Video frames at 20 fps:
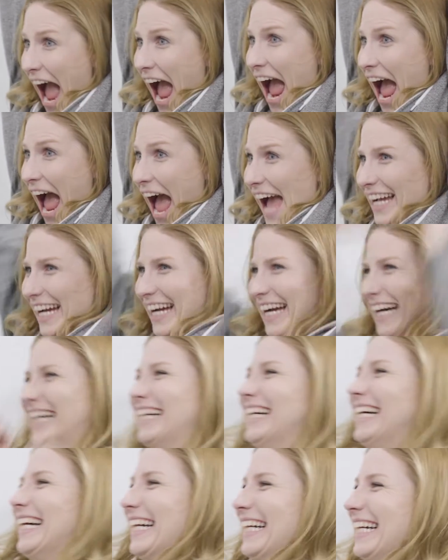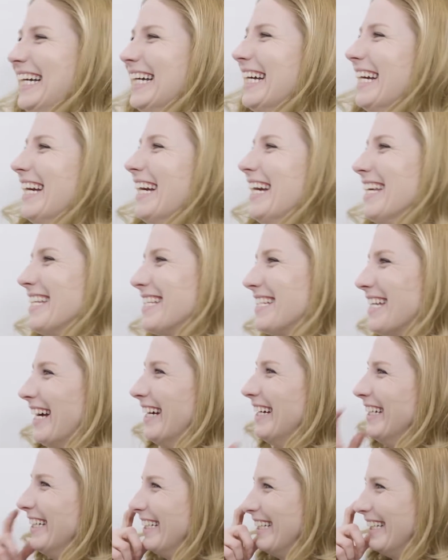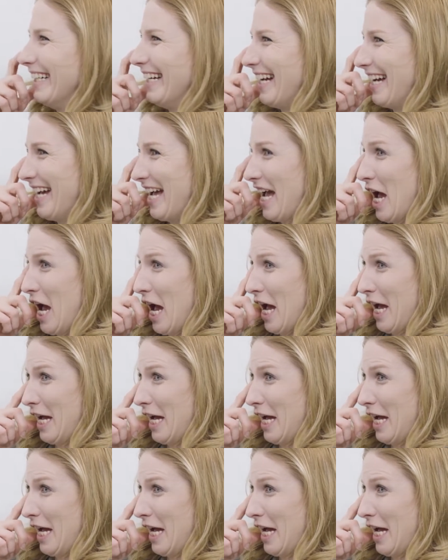Oh yeah. I mean, I still and then I met his